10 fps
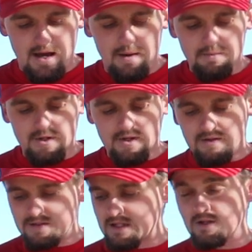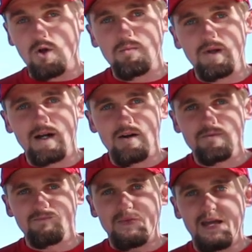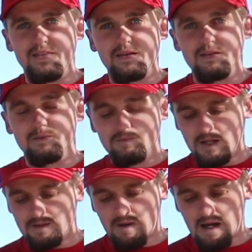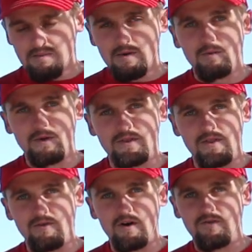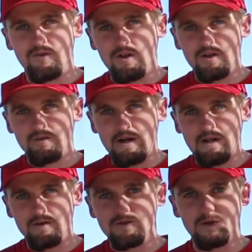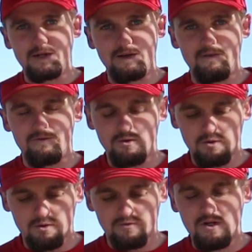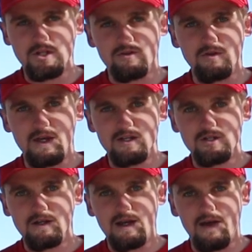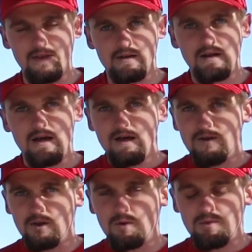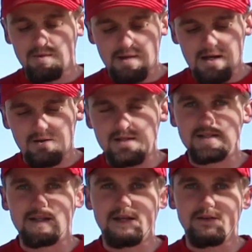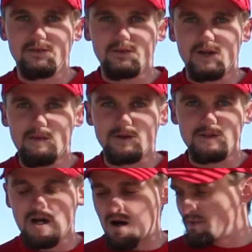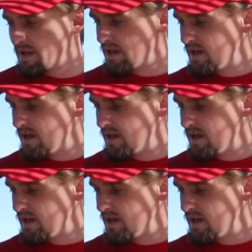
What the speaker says: I'm gonna take the glow plug out and then plug the pipe with the throttle full on the radio so it can have fuel flushing through the engine, and then the glow plug being out, it's gonna let it come out the top.